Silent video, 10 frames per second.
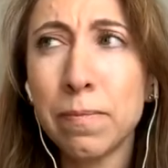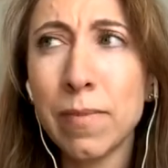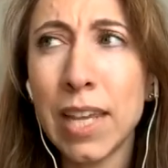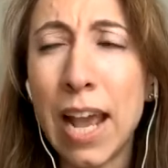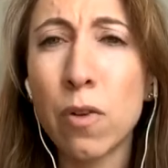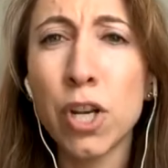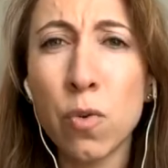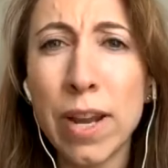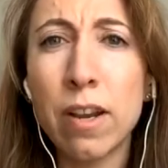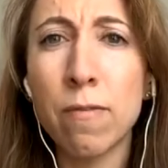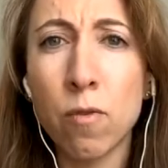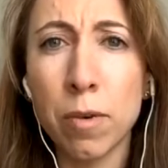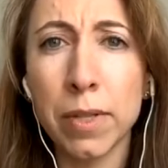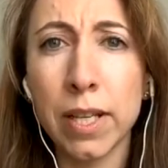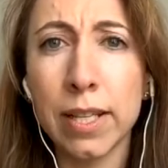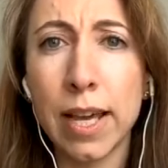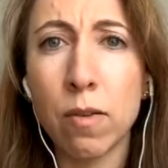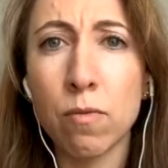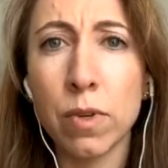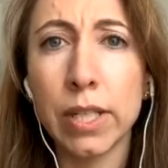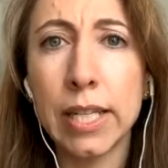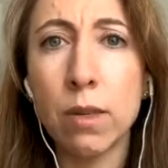how to create a formula that really